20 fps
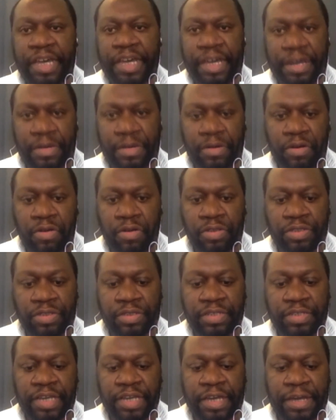laws.
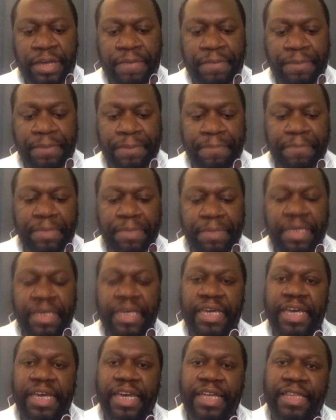
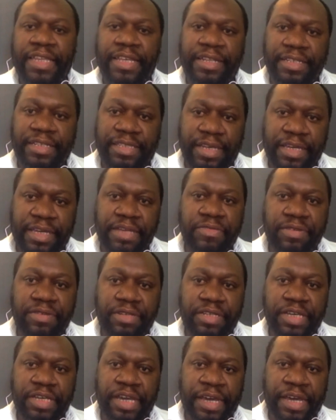And then the second
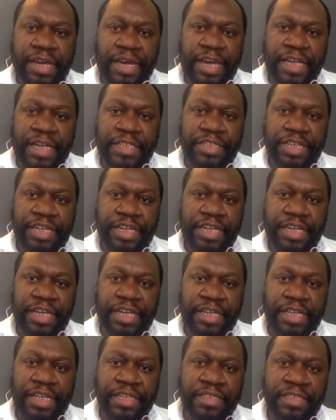idea
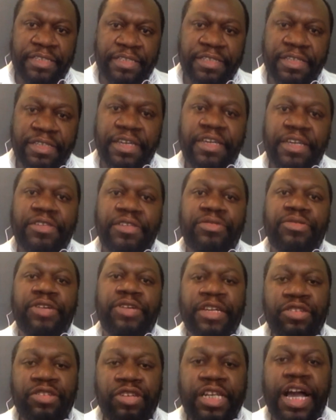is to
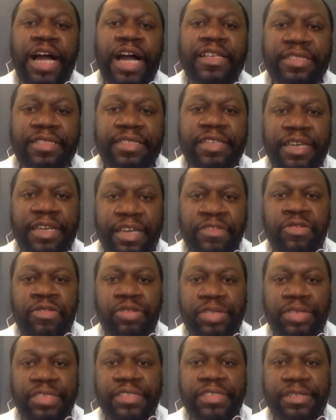actually ask the
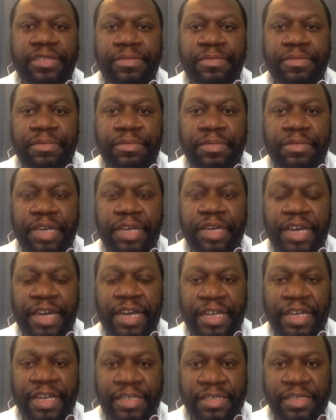ecosystem
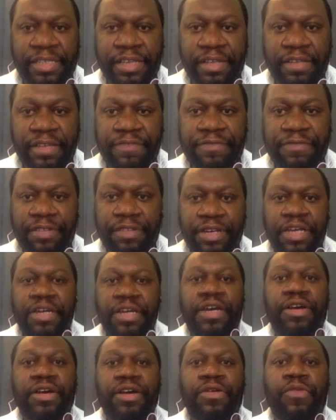itself
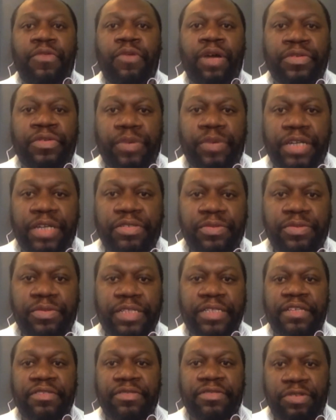what works, what
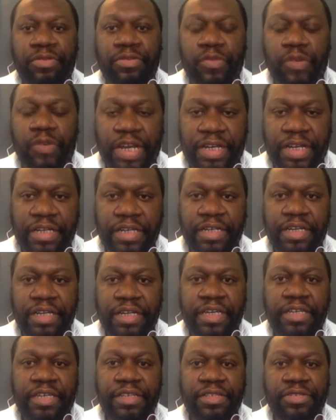does not work.
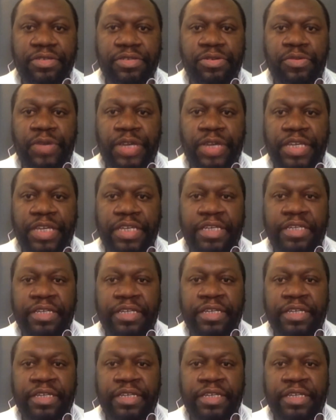So we